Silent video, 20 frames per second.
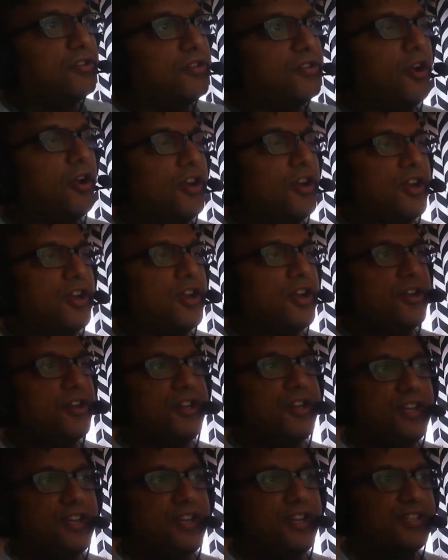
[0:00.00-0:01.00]

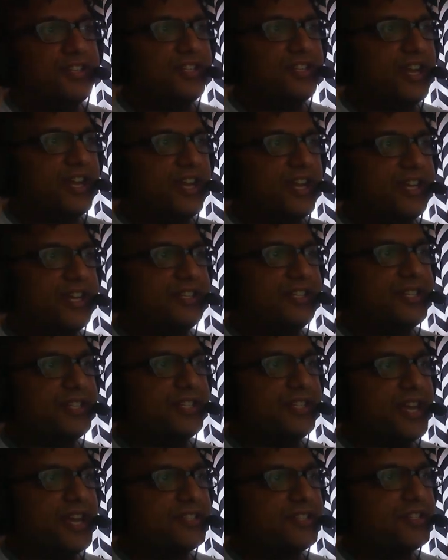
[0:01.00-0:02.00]
could say
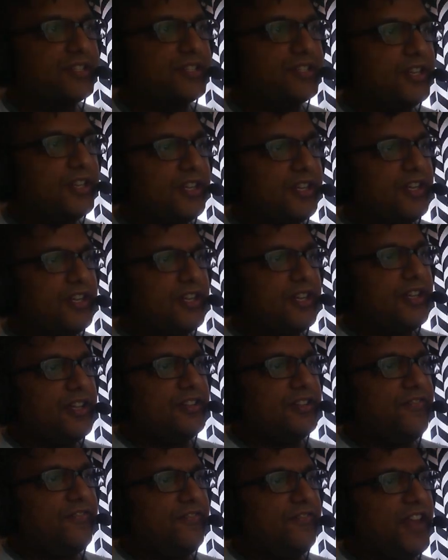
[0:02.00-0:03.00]
that
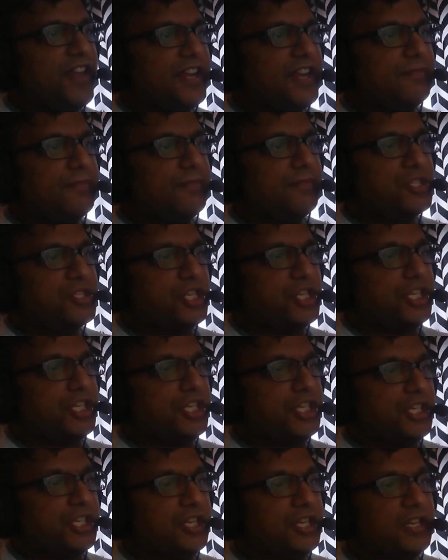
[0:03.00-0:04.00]
the flying
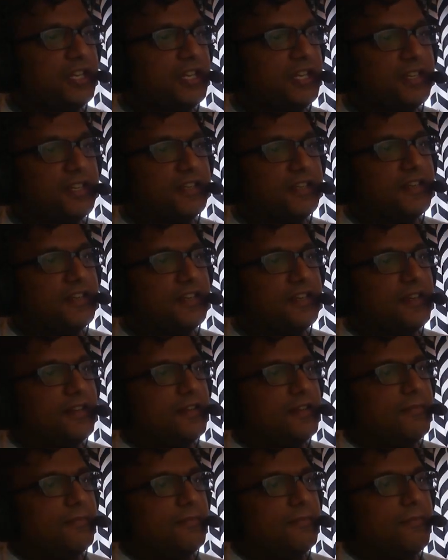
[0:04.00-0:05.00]
machine
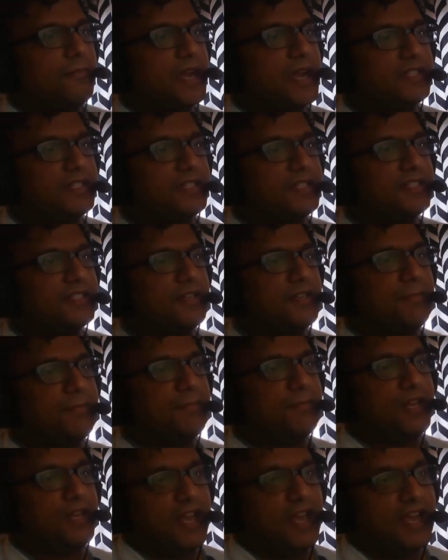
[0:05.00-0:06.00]
might
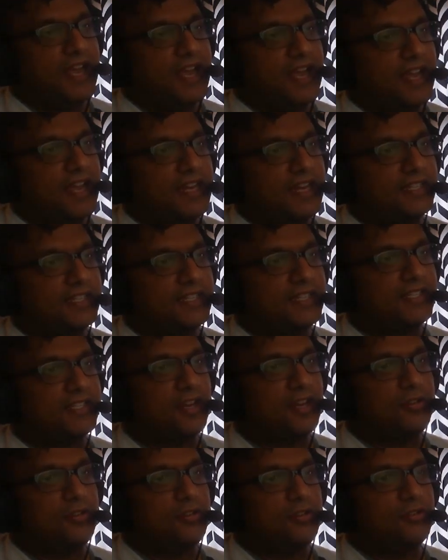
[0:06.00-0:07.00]
symbolize
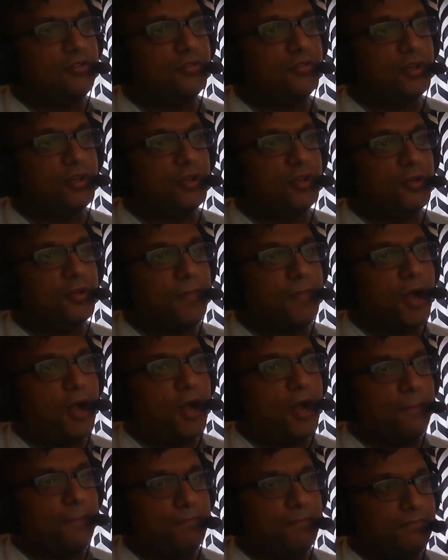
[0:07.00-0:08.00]
nuclear
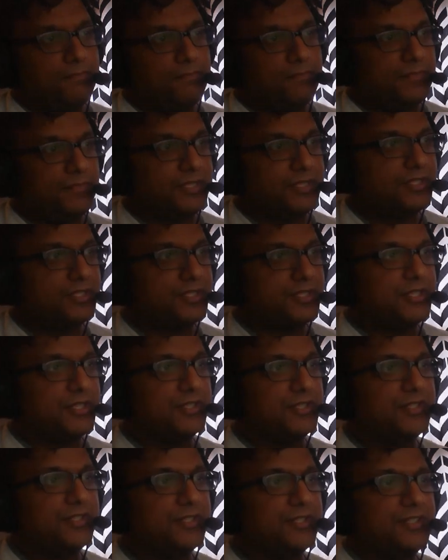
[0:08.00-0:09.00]
bombs,
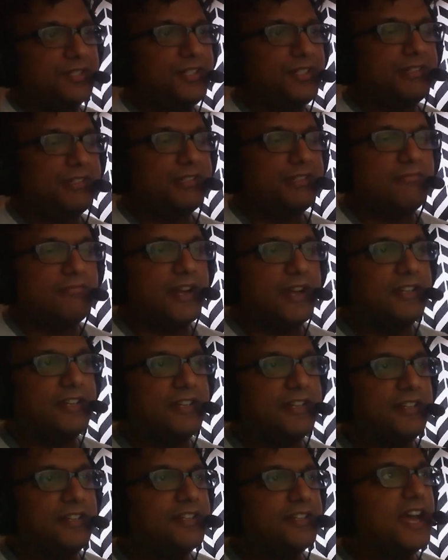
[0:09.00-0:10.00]
right?
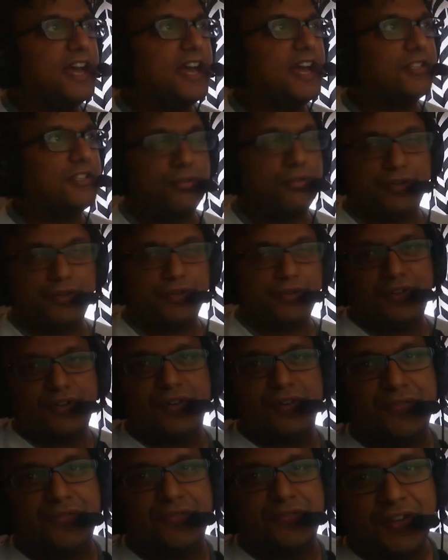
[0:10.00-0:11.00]
And that sort
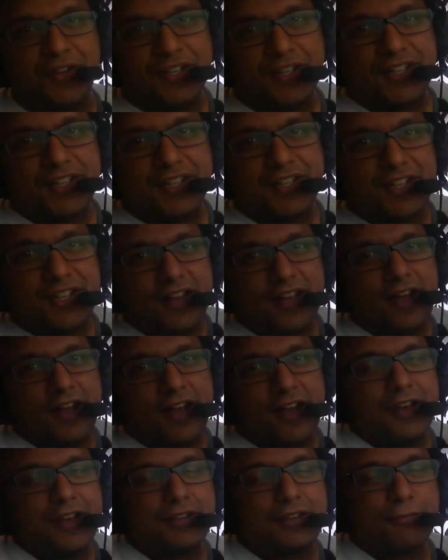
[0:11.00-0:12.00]
of
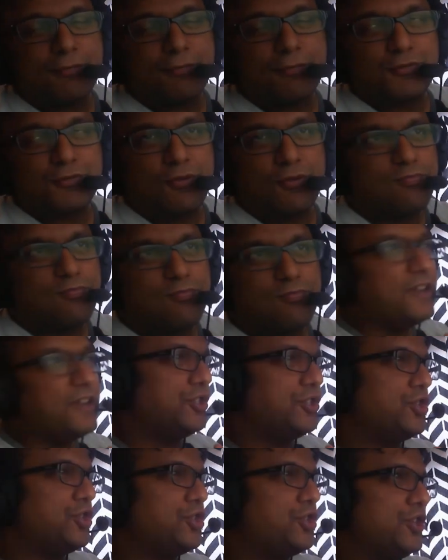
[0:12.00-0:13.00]
throws a
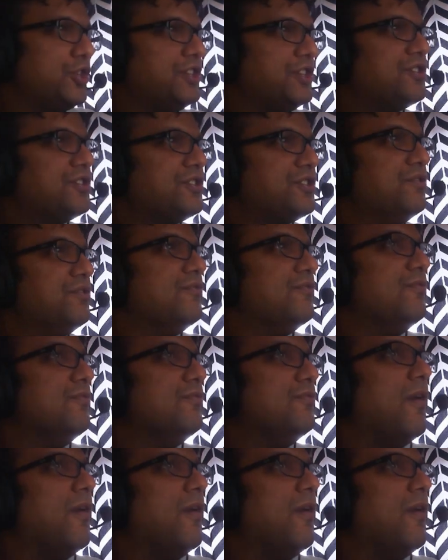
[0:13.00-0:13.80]
wrench into